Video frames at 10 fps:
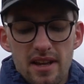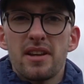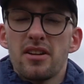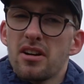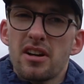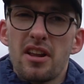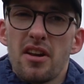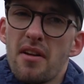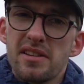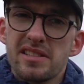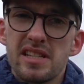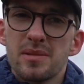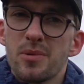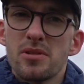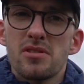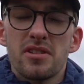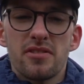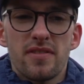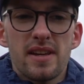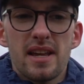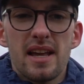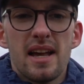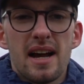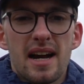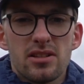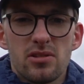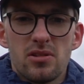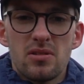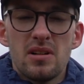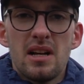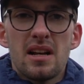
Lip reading: but you're not going to notice these boots on your feet at all,